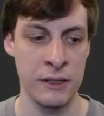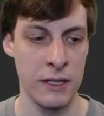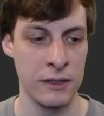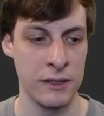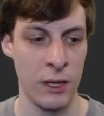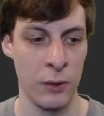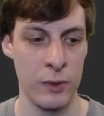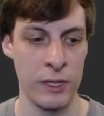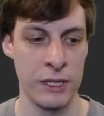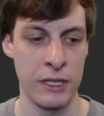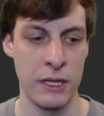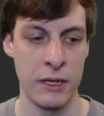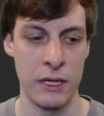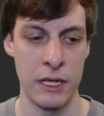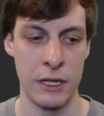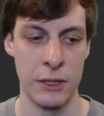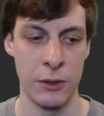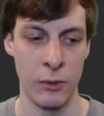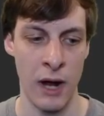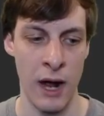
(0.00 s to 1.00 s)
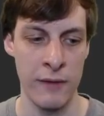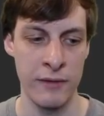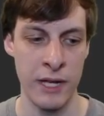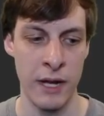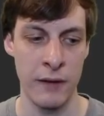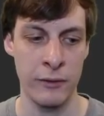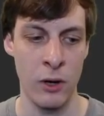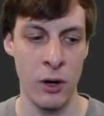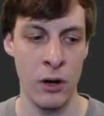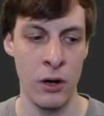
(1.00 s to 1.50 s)
is that we see the derived
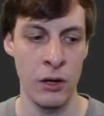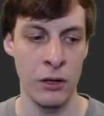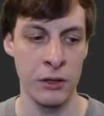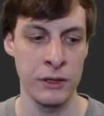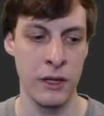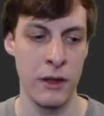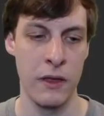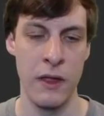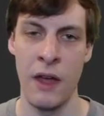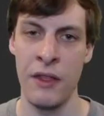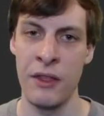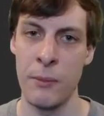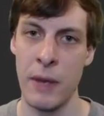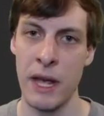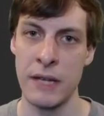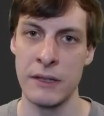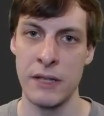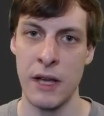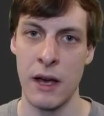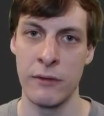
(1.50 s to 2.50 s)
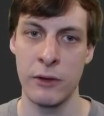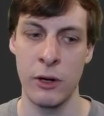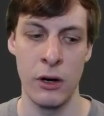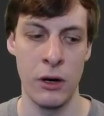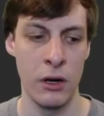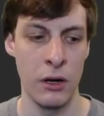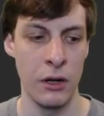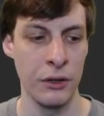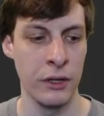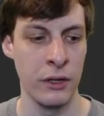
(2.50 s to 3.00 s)
f called, then the base f
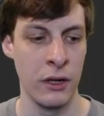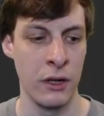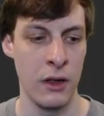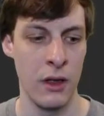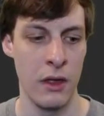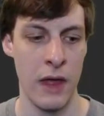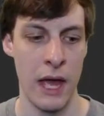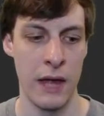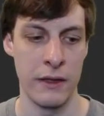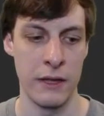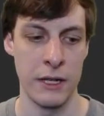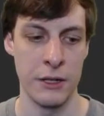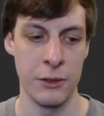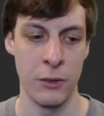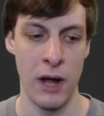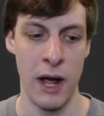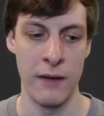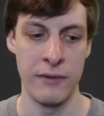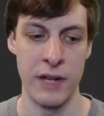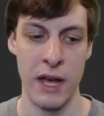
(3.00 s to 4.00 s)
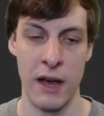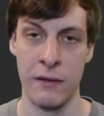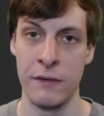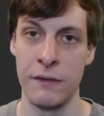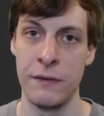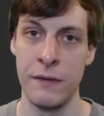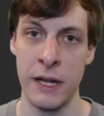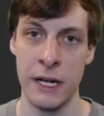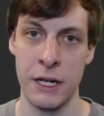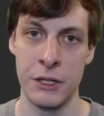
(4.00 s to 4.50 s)
called, then the derived f
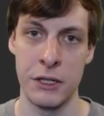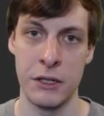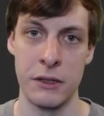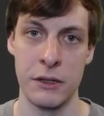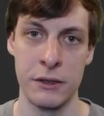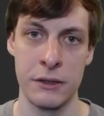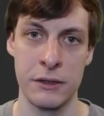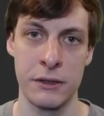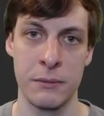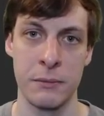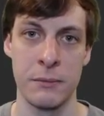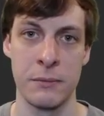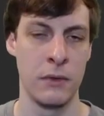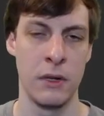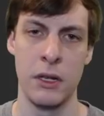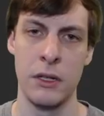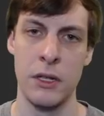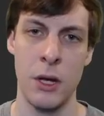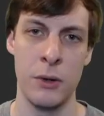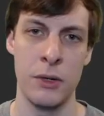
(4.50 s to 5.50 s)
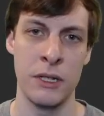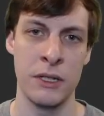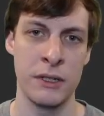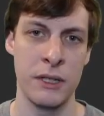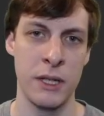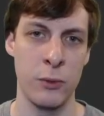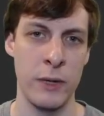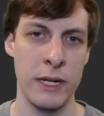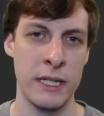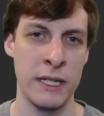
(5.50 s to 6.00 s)
finishes. Notice
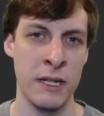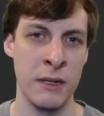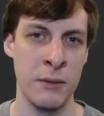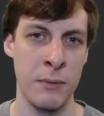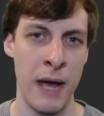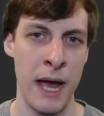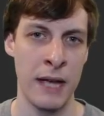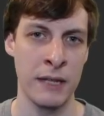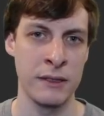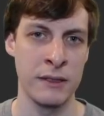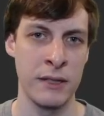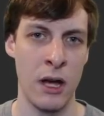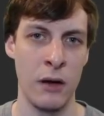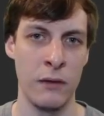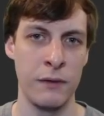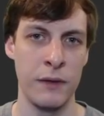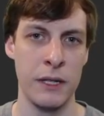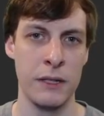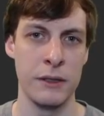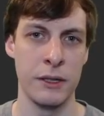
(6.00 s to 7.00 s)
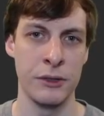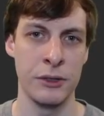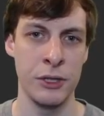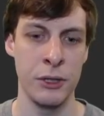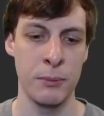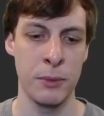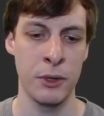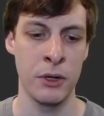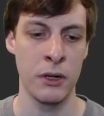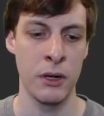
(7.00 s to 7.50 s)
that we didn't pass self into
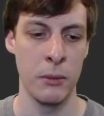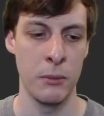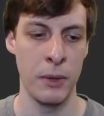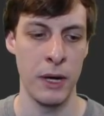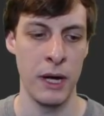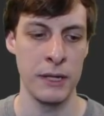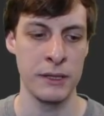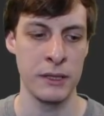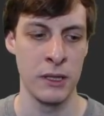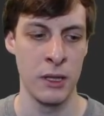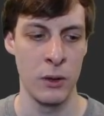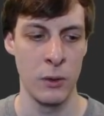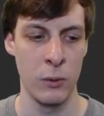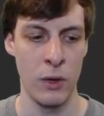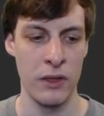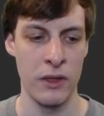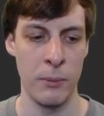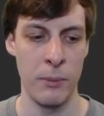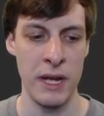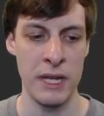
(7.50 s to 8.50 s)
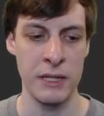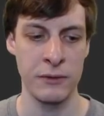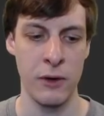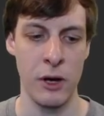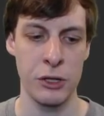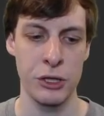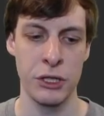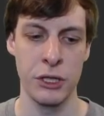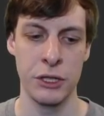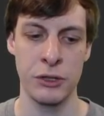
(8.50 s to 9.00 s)
super, but when the base
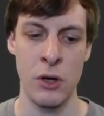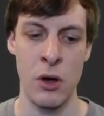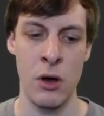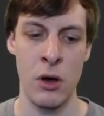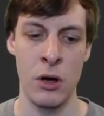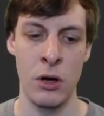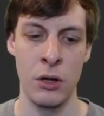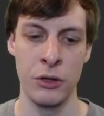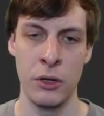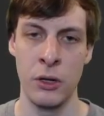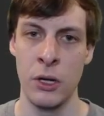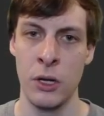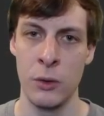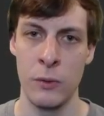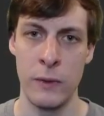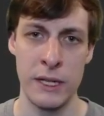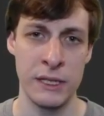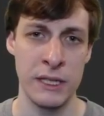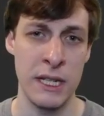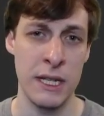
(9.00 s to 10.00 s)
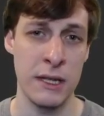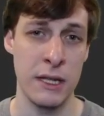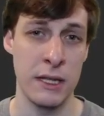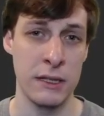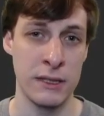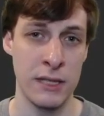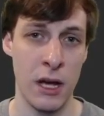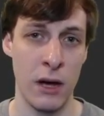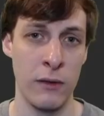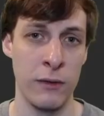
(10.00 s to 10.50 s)
function is called, we see that
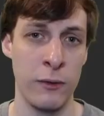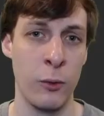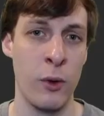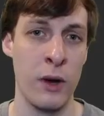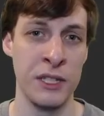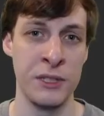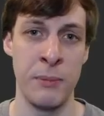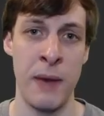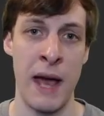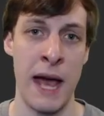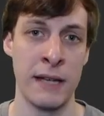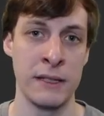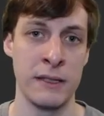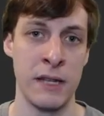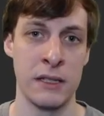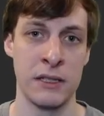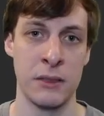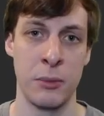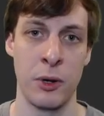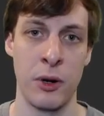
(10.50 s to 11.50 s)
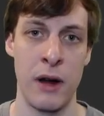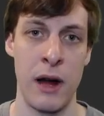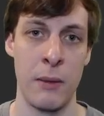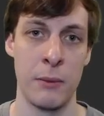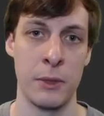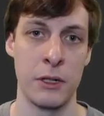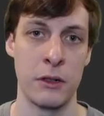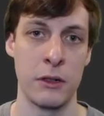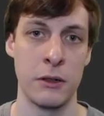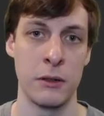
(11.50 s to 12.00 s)
self was passed as a
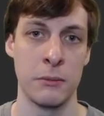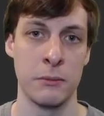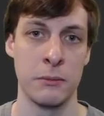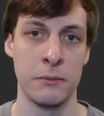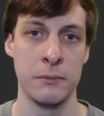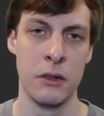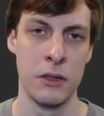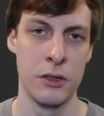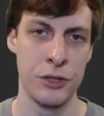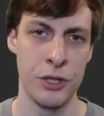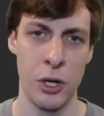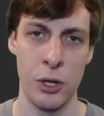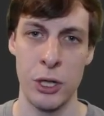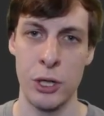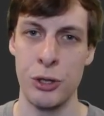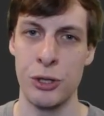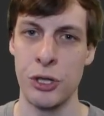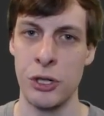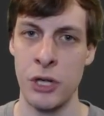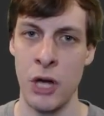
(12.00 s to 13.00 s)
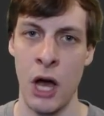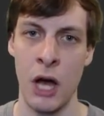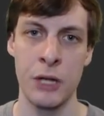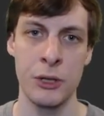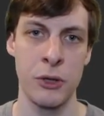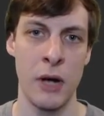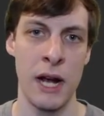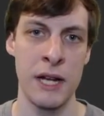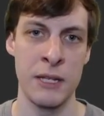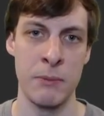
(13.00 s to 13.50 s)
parameter. So you should not
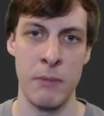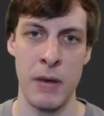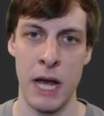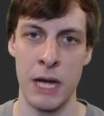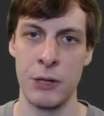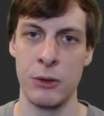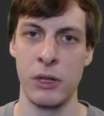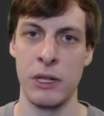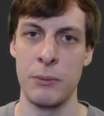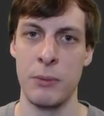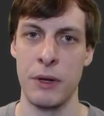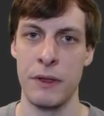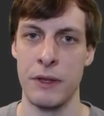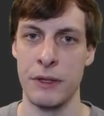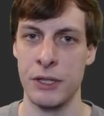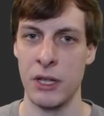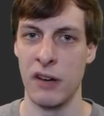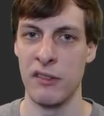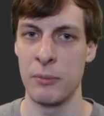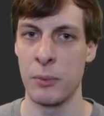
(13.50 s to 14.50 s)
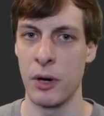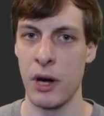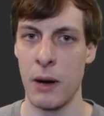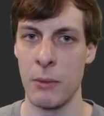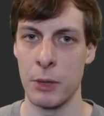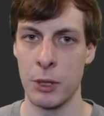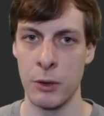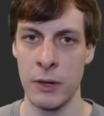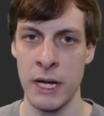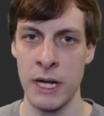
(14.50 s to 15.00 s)
try to manually put the self
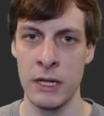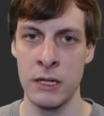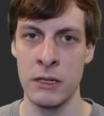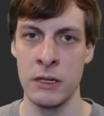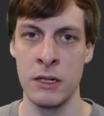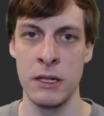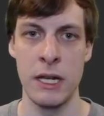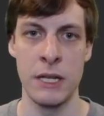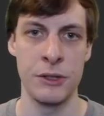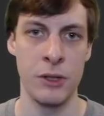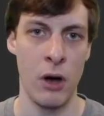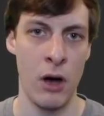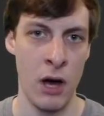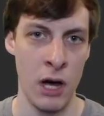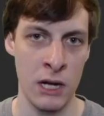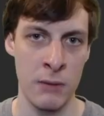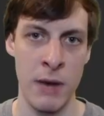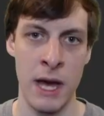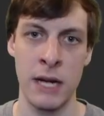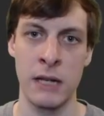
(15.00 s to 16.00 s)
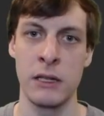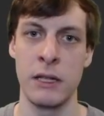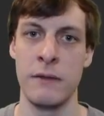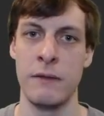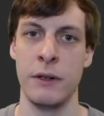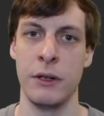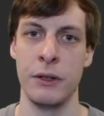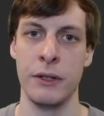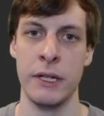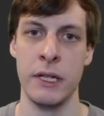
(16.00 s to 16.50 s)
parameter in, it's automatically
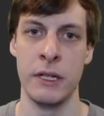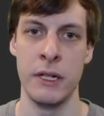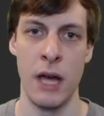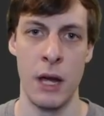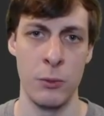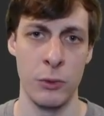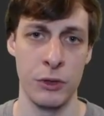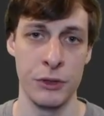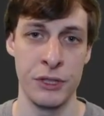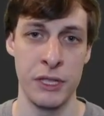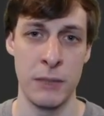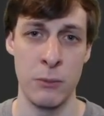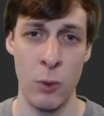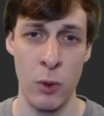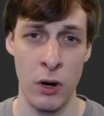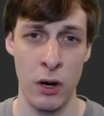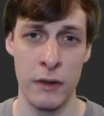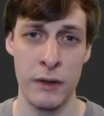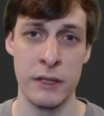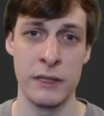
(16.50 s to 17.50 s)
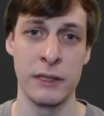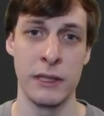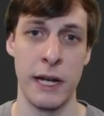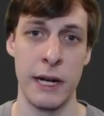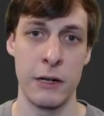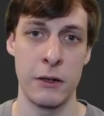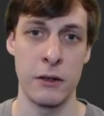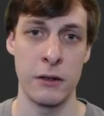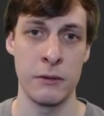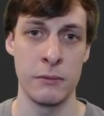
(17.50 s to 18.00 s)
filled in, and we'll see more on this
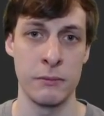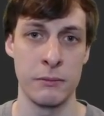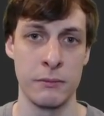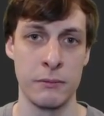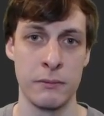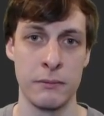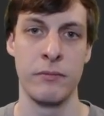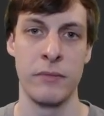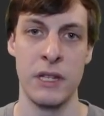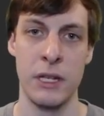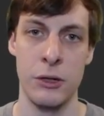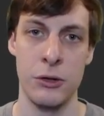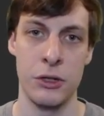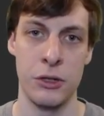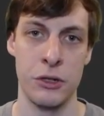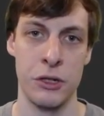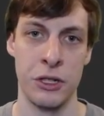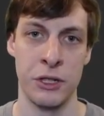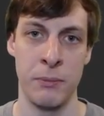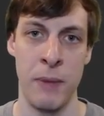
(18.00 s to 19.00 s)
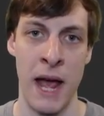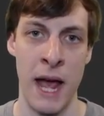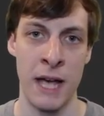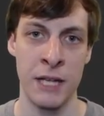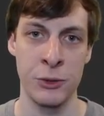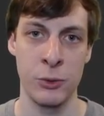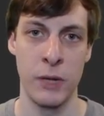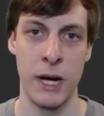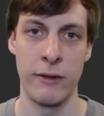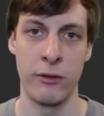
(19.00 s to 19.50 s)
later. You should just
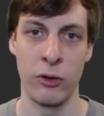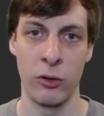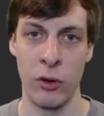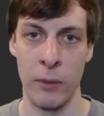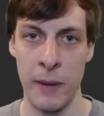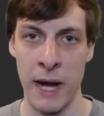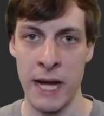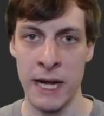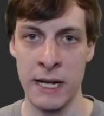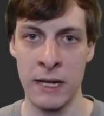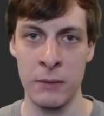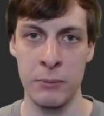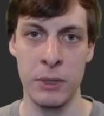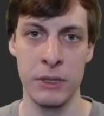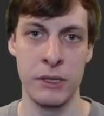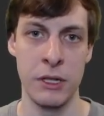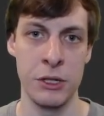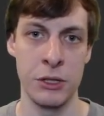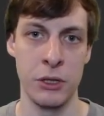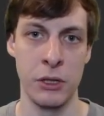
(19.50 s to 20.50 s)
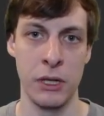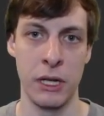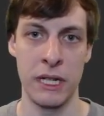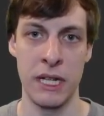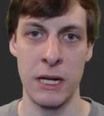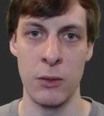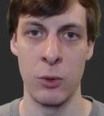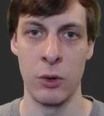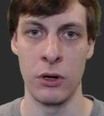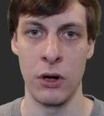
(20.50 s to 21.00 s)
pass whatever remaining positional and
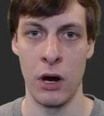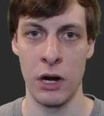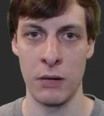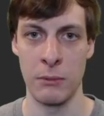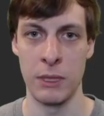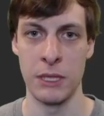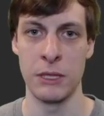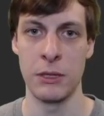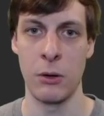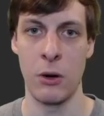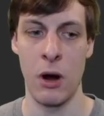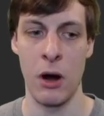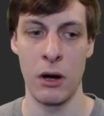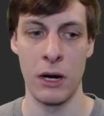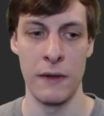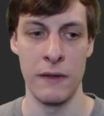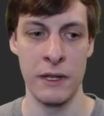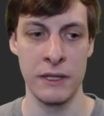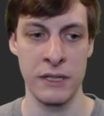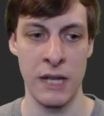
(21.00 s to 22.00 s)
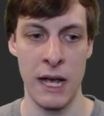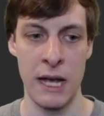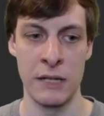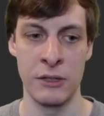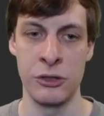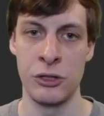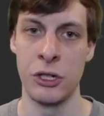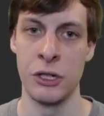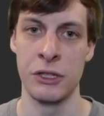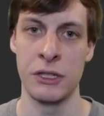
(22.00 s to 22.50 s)
keyword arguments there are, in this case
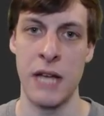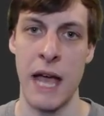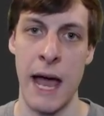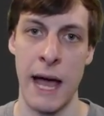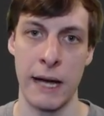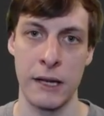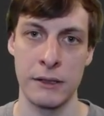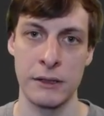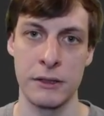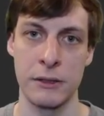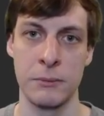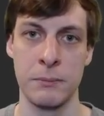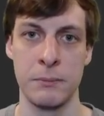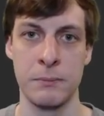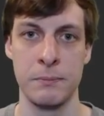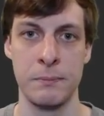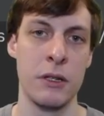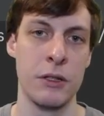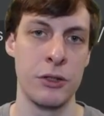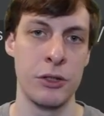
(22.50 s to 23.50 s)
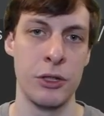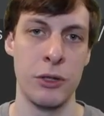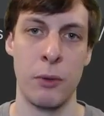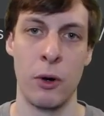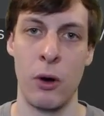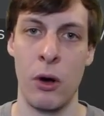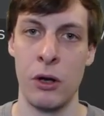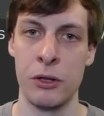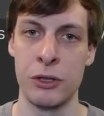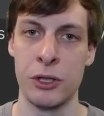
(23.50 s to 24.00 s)
just x.
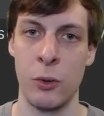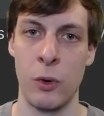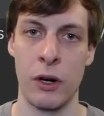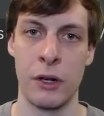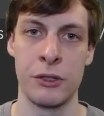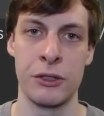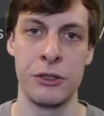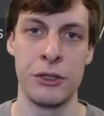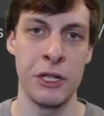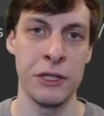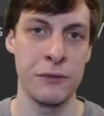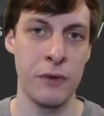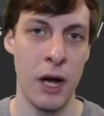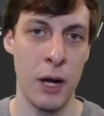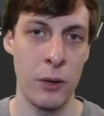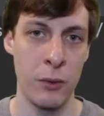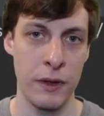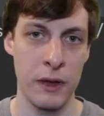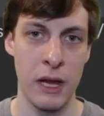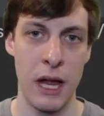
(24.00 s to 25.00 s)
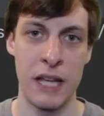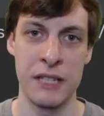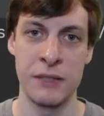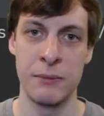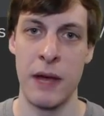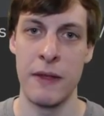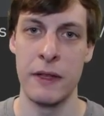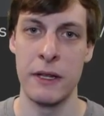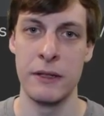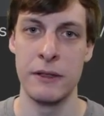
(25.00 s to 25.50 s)
Super also works just fine with class
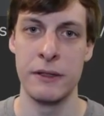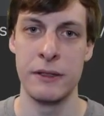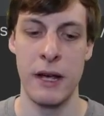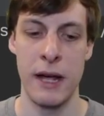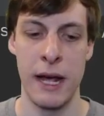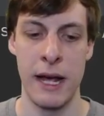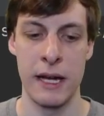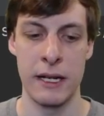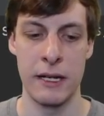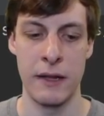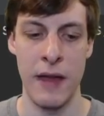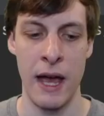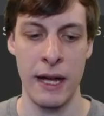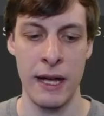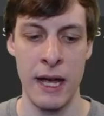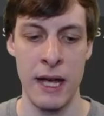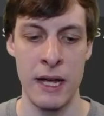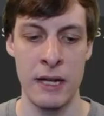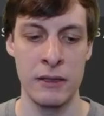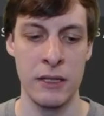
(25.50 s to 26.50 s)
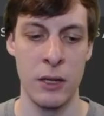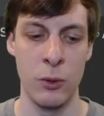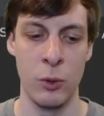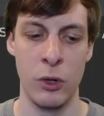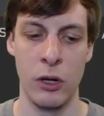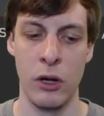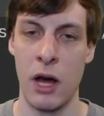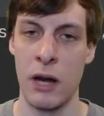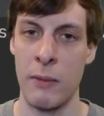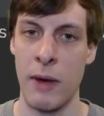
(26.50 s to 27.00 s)
methods, and in that case it
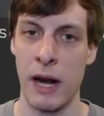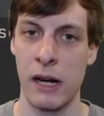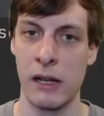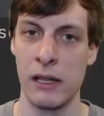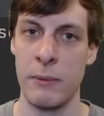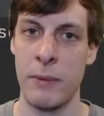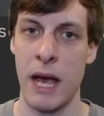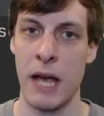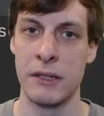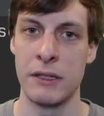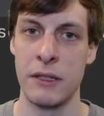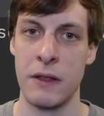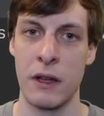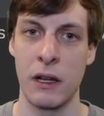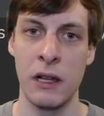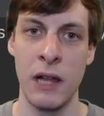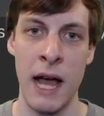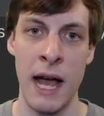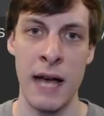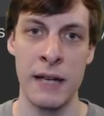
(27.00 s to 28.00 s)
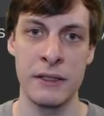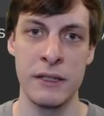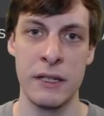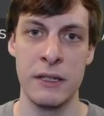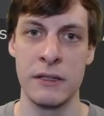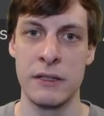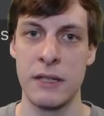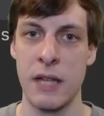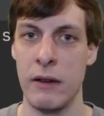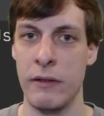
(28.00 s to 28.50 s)
will automatically pass in the class
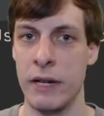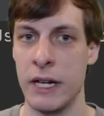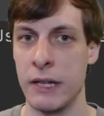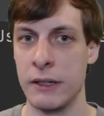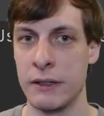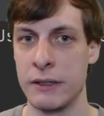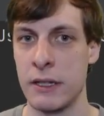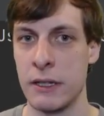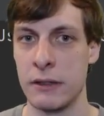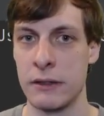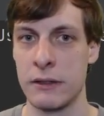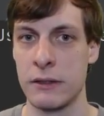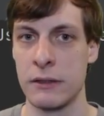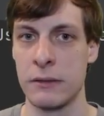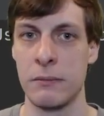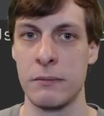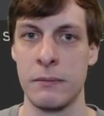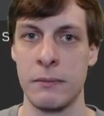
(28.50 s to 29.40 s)
instead of an instance.